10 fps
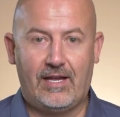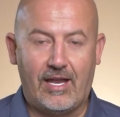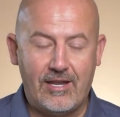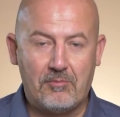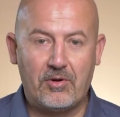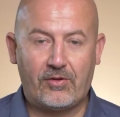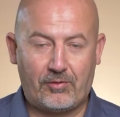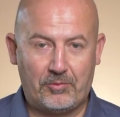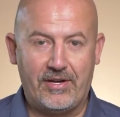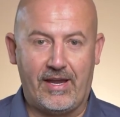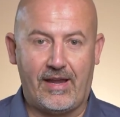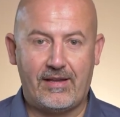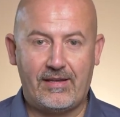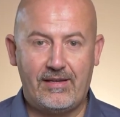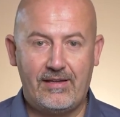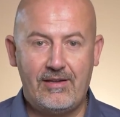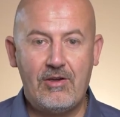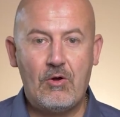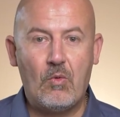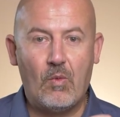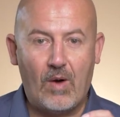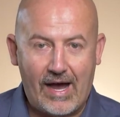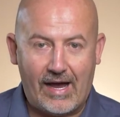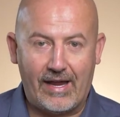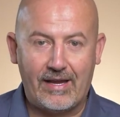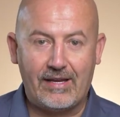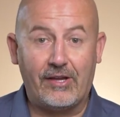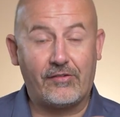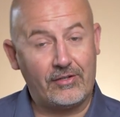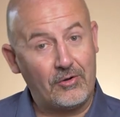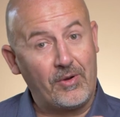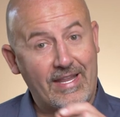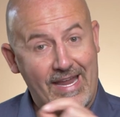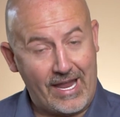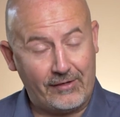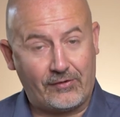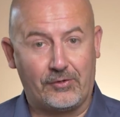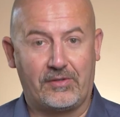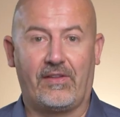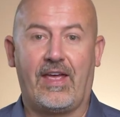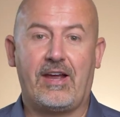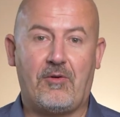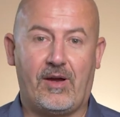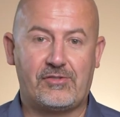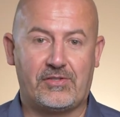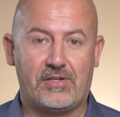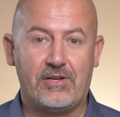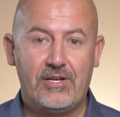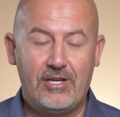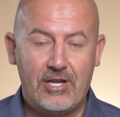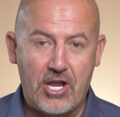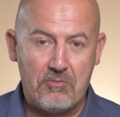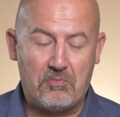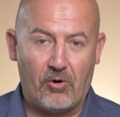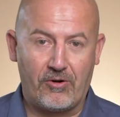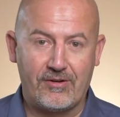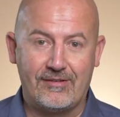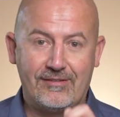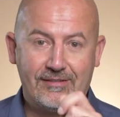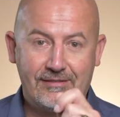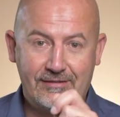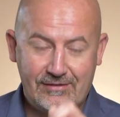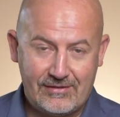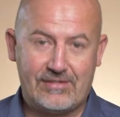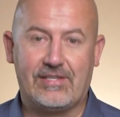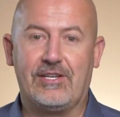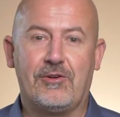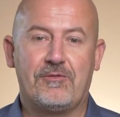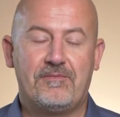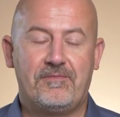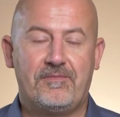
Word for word: And number three, why is knowing the answer to that question important to you?